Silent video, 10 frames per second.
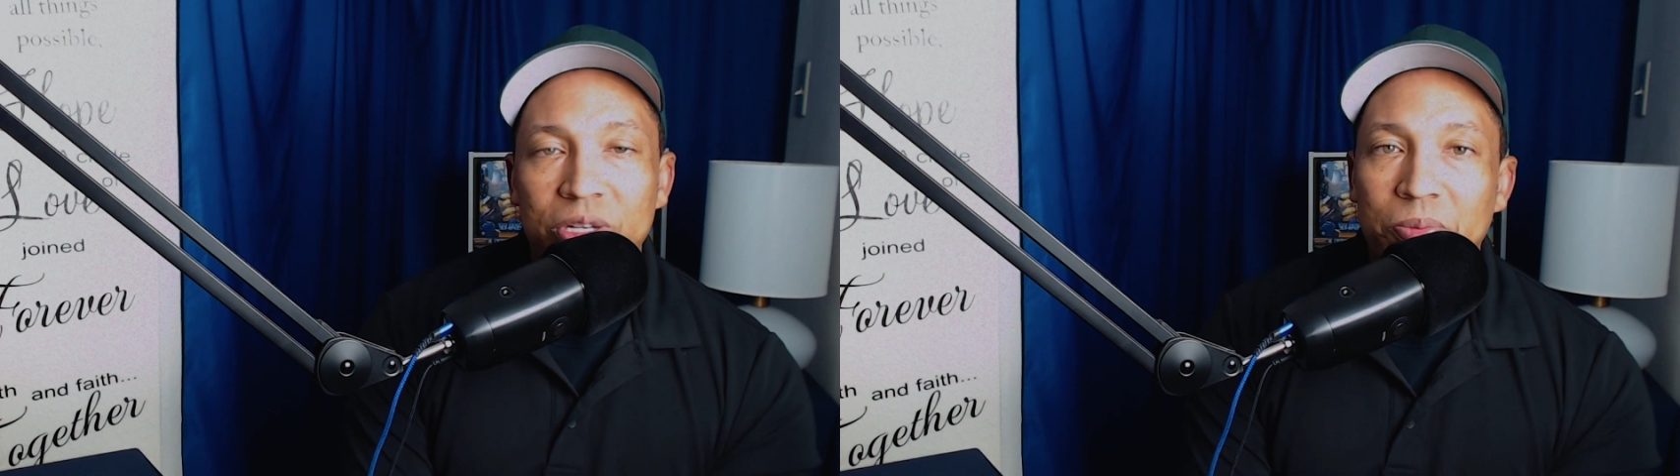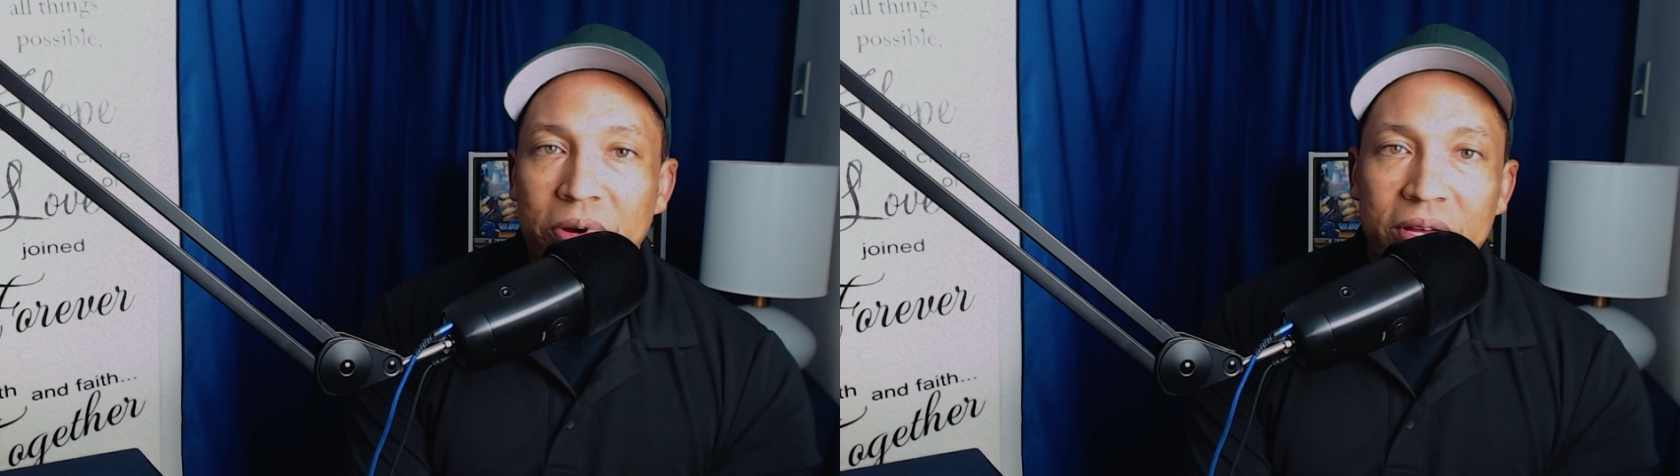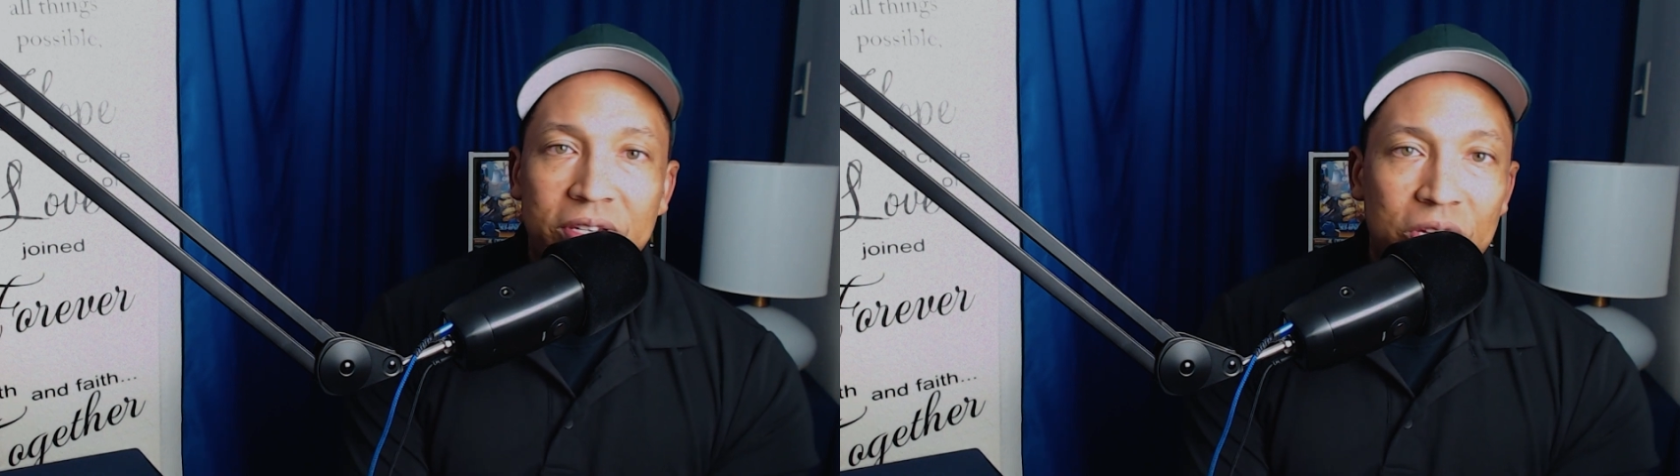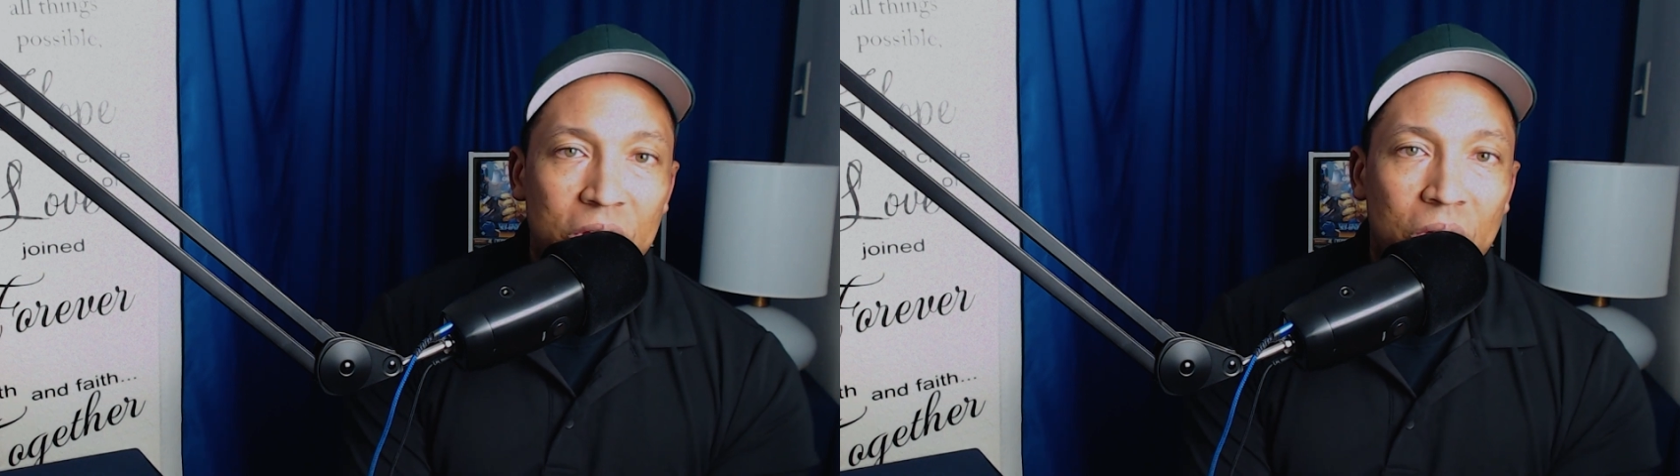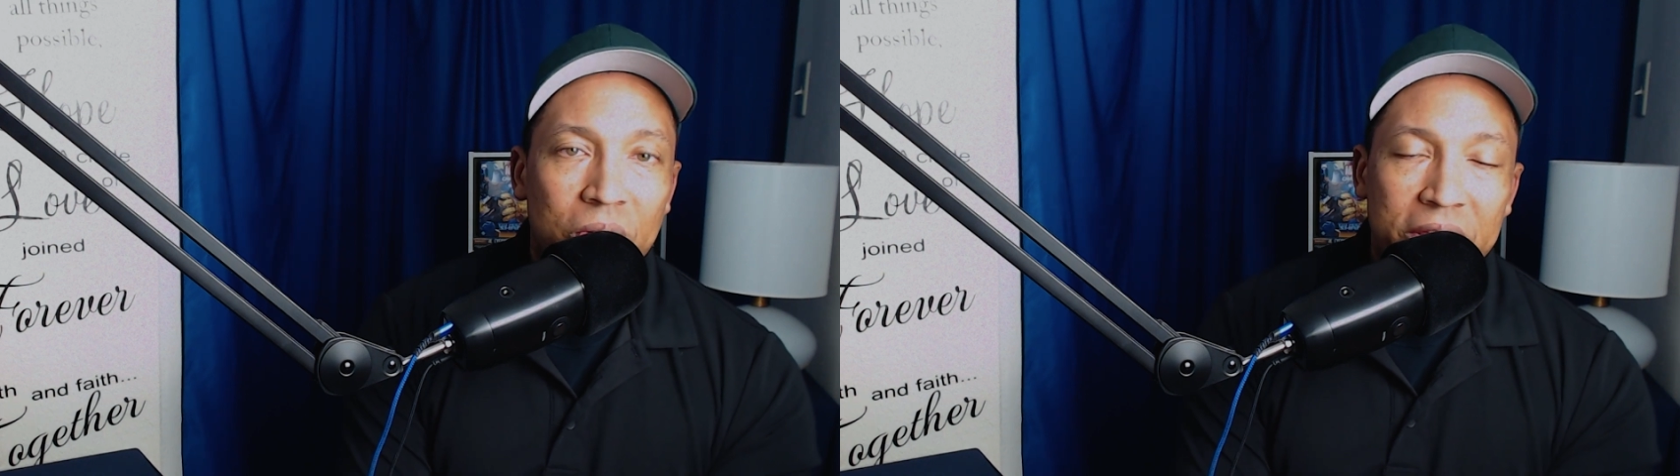You put, you
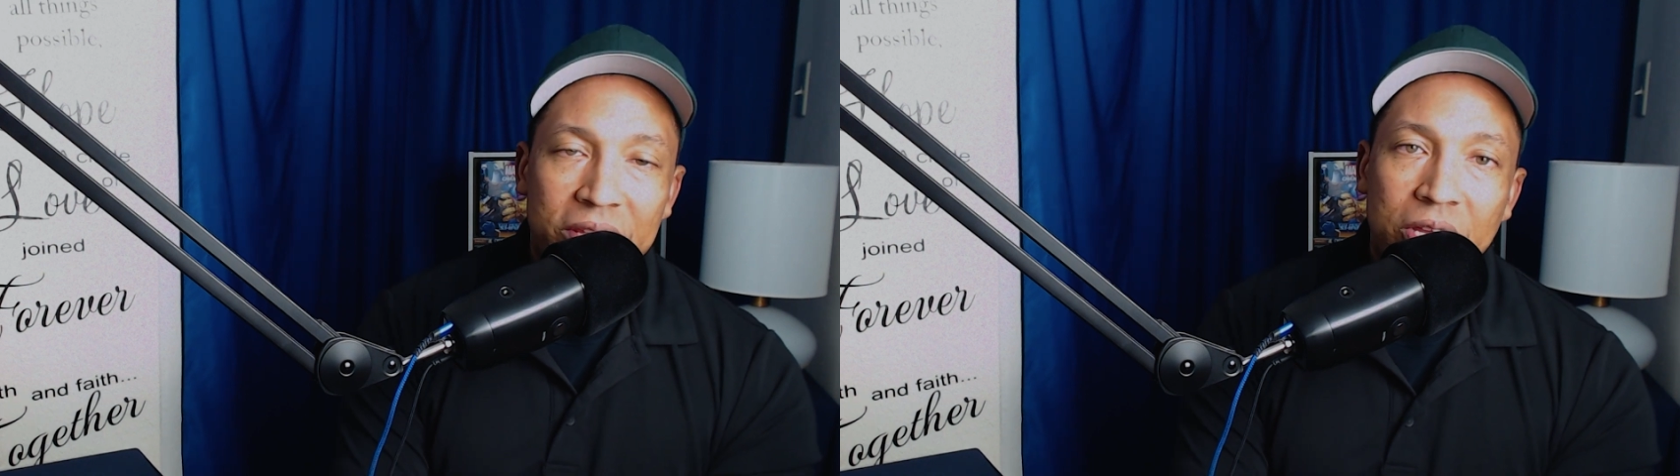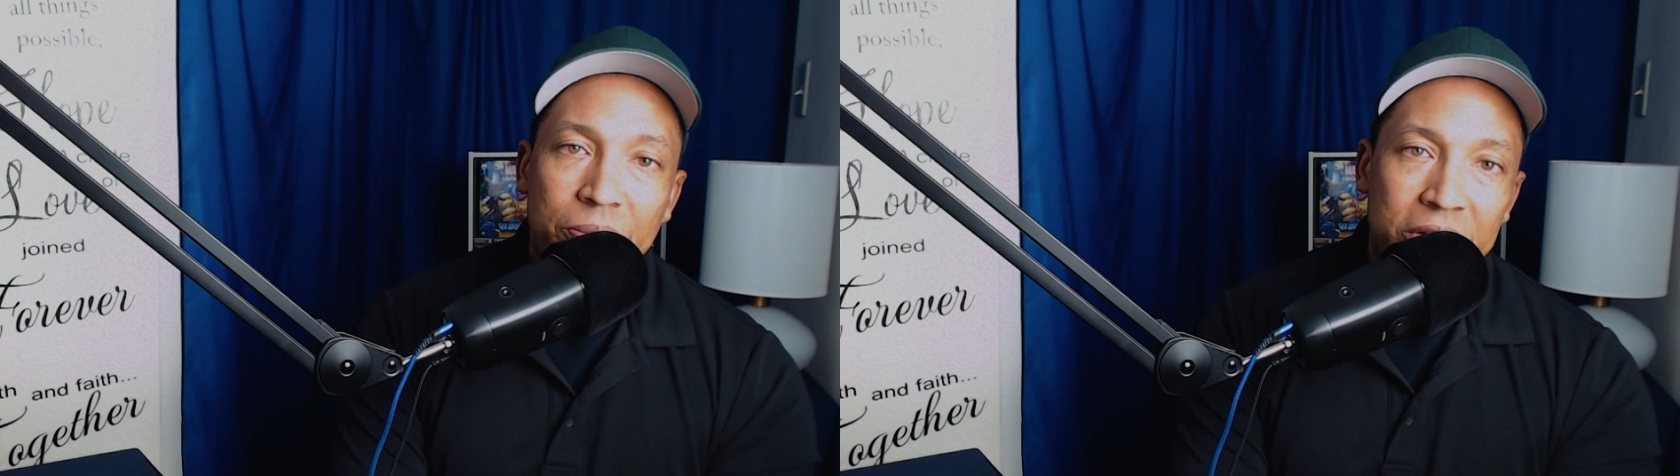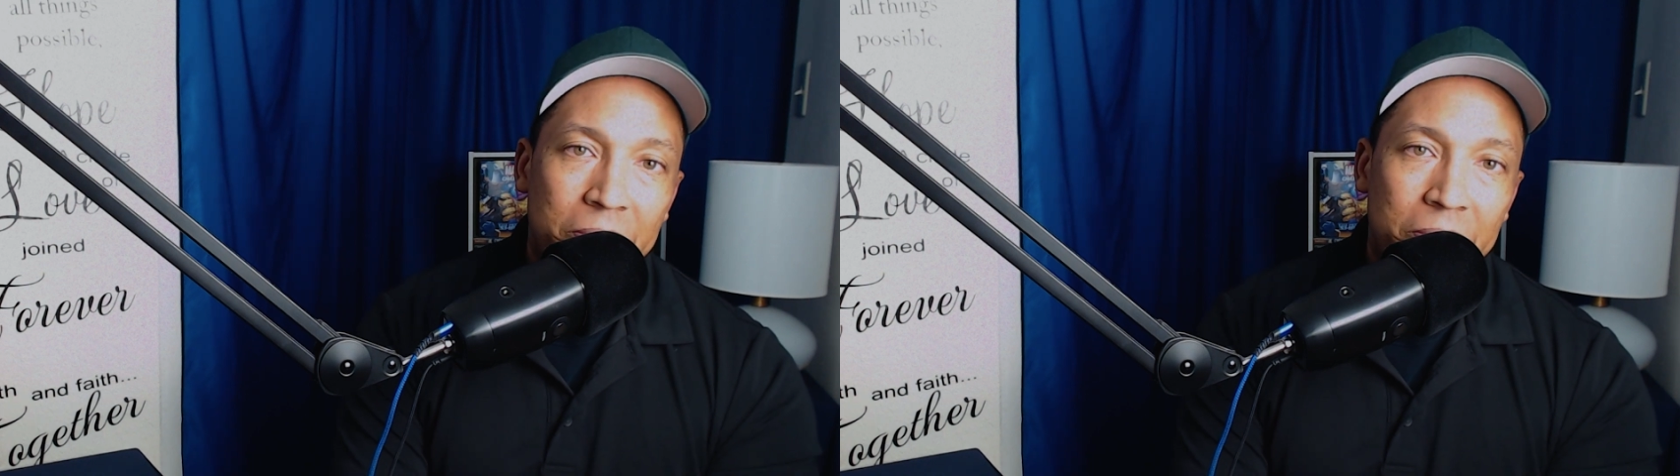can put a